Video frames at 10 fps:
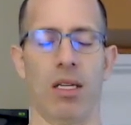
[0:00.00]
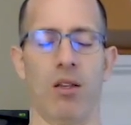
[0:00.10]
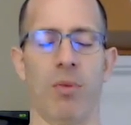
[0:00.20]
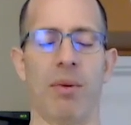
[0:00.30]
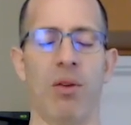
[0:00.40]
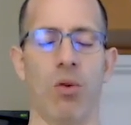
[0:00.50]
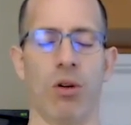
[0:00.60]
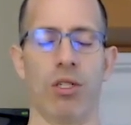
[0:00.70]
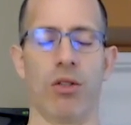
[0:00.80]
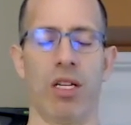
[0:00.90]
There may be
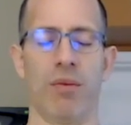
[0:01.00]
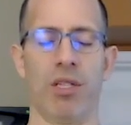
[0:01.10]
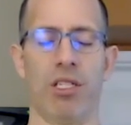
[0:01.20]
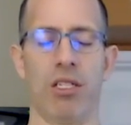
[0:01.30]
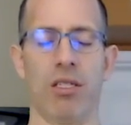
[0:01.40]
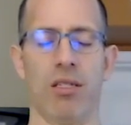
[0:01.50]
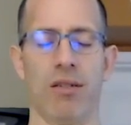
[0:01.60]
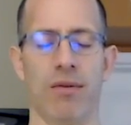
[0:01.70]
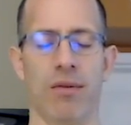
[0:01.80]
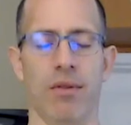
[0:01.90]
words or
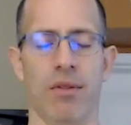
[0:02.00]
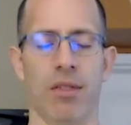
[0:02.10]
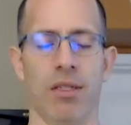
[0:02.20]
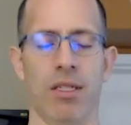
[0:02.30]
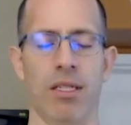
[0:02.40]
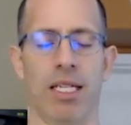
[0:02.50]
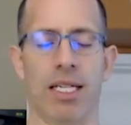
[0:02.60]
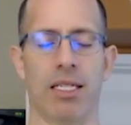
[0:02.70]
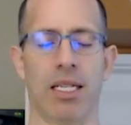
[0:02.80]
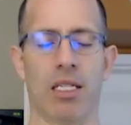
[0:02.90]
images. Get
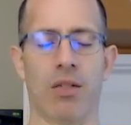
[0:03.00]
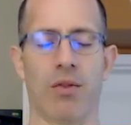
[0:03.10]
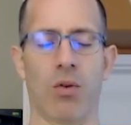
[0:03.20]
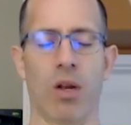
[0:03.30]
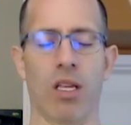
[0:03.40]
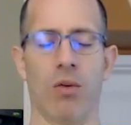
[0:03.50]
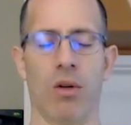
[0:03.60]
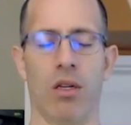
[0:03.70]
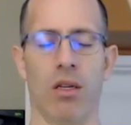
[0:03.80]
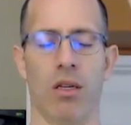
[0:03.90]
a sense for what you
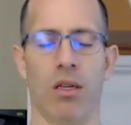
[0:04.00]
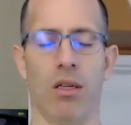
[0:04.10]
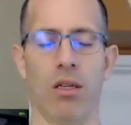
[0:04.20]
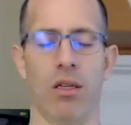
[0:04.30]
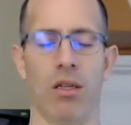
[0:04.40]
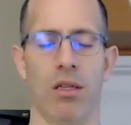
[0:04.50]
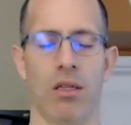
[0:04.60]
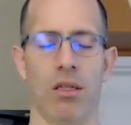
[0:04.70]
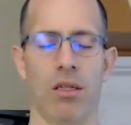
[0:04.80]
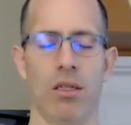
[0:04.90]
would
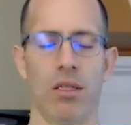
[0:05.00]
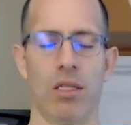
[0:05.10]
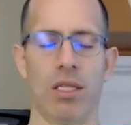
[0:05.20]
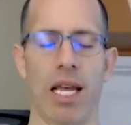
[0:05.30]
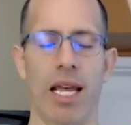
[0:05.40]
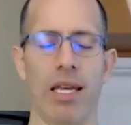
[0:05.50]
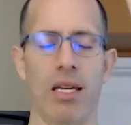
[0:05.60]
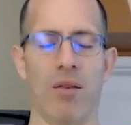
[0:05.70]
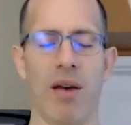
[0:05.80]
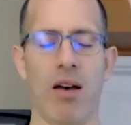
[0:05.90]

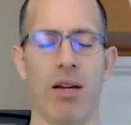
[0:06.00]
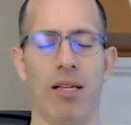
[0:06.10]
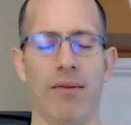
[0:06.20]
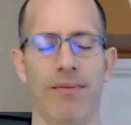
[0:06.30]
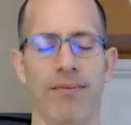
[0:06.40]
say about it.